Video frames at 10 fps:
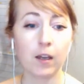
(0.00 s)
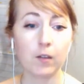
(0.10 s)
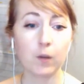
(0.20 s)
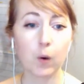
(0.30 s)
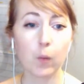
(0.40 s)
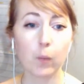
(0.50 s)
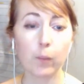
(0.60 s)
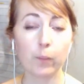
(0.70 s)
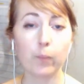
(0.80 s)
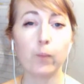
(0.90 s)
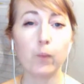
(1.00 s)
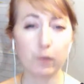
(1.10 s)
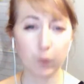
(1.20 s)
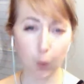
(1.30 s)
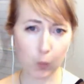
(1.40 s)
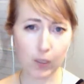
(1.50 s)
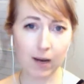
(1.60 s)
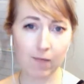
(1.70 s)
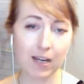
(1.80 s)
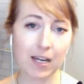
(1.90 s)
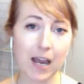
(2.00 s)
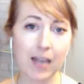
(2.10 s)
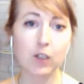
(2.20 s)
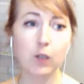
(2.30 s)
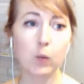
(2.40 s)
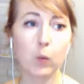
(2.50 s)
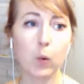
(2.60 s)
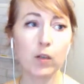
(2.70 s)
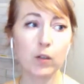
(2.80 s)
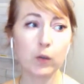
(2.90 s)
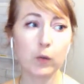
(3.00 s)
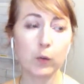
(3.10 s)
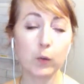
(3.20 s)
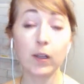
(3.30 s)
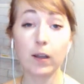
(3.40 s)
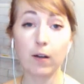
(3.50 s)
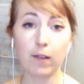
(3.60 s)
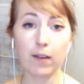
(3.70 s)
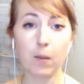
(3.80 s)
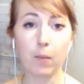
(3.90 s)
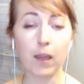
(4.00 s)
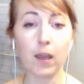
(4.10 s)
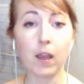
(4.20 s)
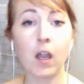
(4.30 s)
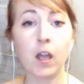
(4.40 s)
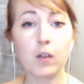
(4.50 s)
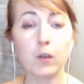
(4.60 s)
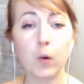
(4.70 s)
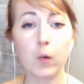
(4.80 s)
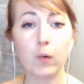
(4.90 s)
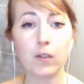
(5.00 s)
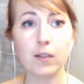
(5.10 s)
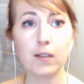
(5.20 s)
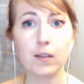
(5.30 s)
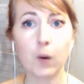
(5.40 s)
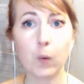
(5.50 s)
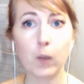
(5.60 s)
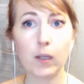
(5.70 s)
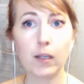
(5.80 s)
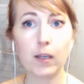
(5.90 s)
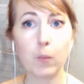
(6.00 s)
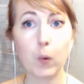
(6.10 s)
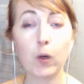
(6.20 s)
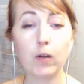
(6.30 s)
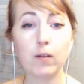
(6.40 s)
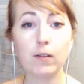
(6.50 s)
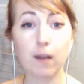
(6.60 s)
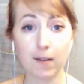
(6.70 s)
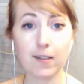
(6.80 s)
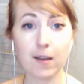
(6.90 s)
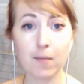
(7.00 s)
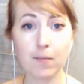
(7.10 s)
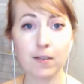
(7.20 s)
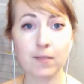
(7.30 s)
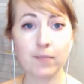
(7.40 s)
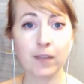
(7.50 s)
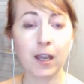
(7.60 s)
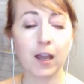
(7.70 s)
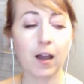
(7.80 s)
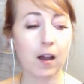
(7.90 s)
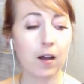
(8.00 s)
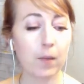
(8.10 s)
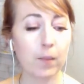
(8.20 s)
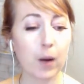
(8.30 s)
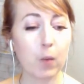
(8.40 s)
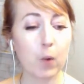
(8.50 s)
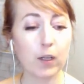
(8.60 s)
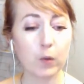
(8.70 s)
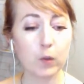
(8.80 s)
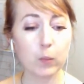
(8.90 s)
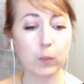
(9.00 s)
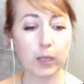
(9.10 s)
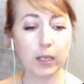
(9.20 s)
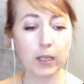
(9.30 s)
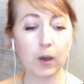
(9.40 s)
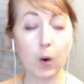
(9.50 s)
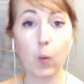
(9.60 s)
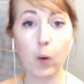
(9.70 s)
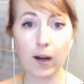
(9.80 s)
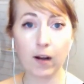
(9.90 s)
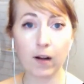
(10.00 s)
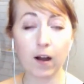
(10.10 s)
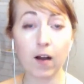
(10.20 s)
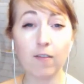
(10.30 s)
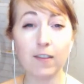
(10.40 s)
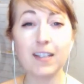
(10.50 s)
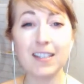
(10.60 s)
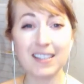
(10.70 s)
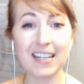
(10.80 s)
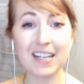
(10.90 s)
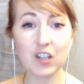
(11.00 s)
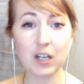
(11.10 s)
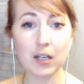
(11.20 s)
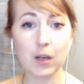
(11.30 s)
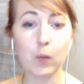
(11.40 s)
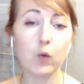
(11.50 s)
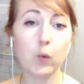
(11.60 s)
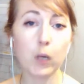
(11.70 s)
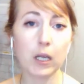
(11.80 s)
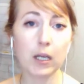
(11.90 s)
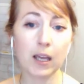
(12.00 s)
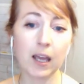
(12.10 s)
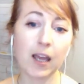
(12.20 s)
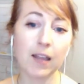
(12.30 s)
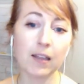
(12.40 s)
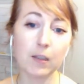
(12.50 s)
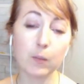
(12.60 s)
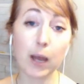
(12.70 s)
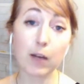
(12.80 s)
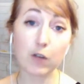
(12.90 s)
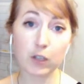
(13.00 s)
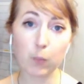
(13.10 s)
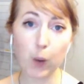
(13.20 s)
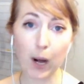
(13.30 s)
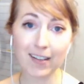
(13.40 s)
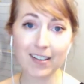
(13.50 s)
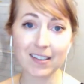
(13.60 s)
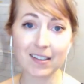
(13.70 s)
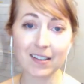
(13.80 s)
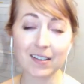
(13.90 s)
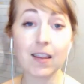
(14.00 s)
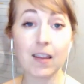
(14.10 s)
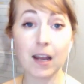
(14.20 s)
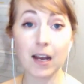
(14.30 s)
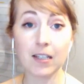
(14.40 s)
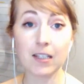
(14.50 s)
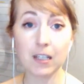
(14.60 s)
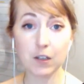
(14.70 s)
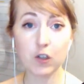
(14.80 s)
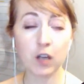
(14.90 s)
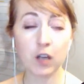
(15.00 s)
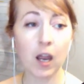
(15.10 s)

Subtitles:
So before we dive in, I just want to clarify something. So this is a really important concept. I want you to be aware of the distinction between these patterns and practices that I teach